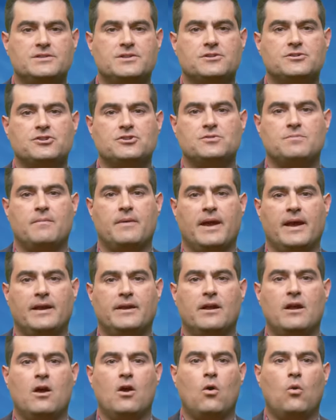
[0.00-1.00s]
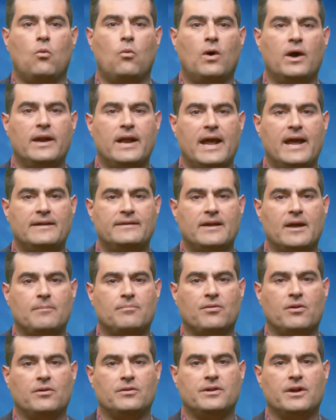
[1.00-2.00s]
researchers made one
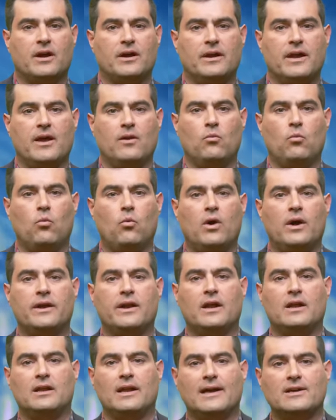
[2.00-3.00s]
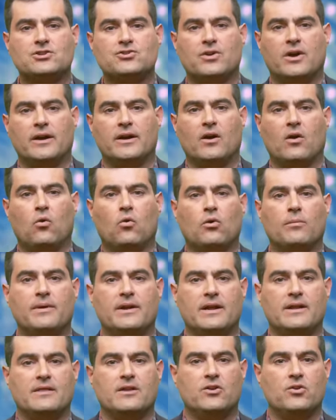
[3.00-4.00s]
antiproton and one electron
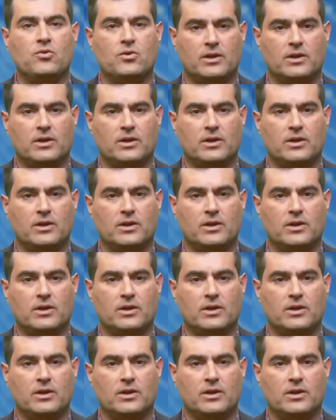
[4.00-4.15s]
orbiting the